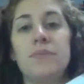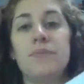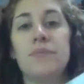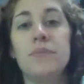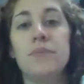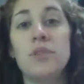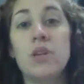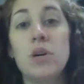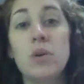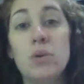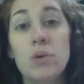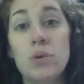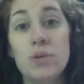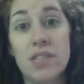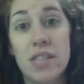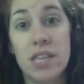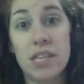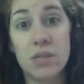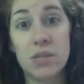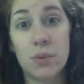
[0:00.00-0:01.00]
Don't lose
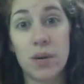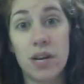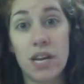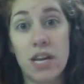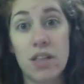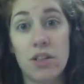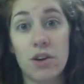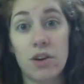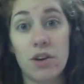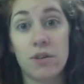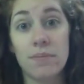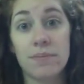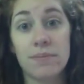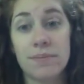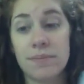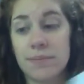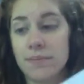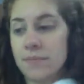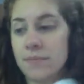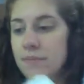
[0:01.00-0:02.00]
this one either.
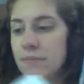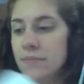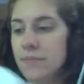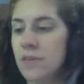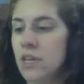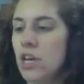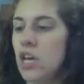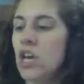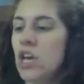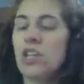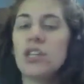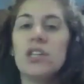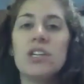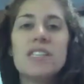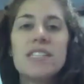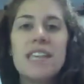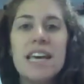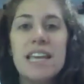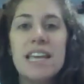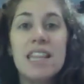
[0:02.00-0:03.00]

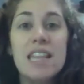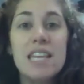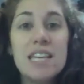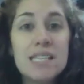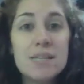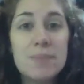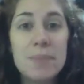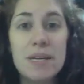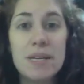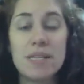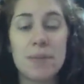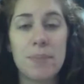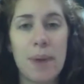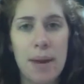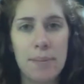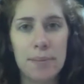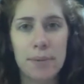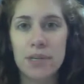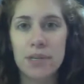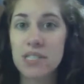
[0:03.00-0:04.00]
Looks like this piece of
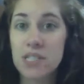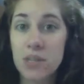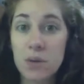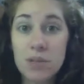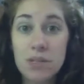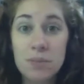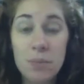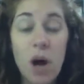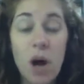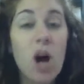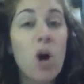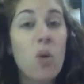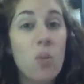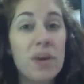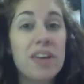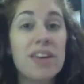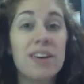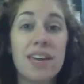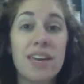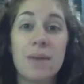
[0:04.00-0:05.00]
paper is so small we
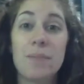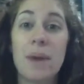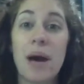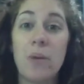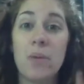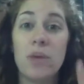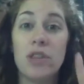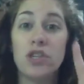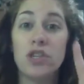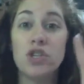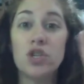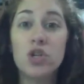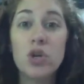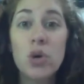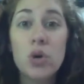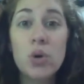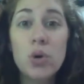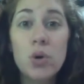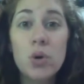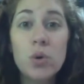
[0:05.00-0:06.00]
can get by with
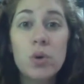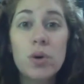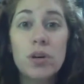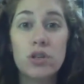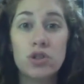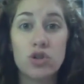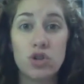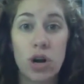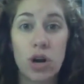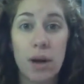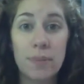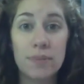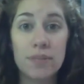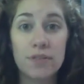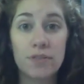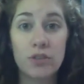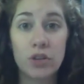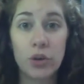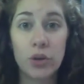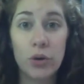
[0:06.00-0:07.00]
2 drops
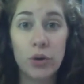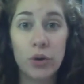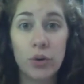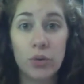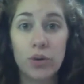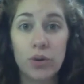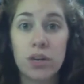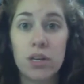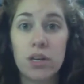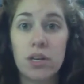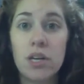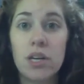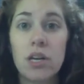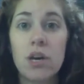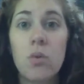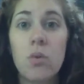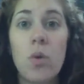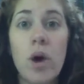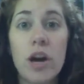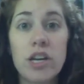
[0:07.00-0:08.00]
of glue.
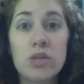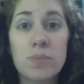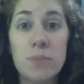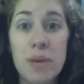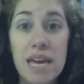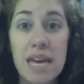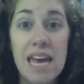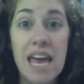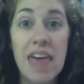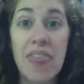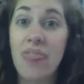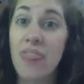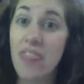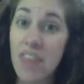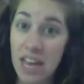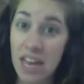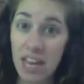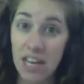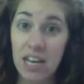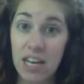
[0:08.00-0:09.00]
Watch me and
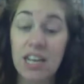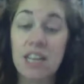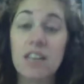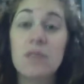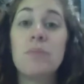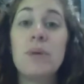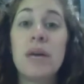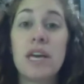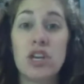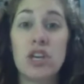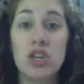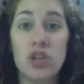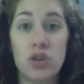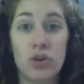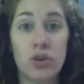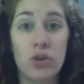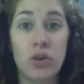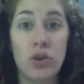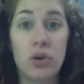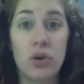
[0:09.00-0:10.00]
then pick your
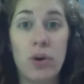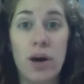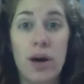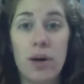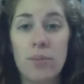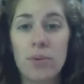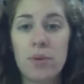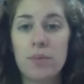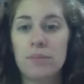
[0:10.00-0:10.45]
glue up.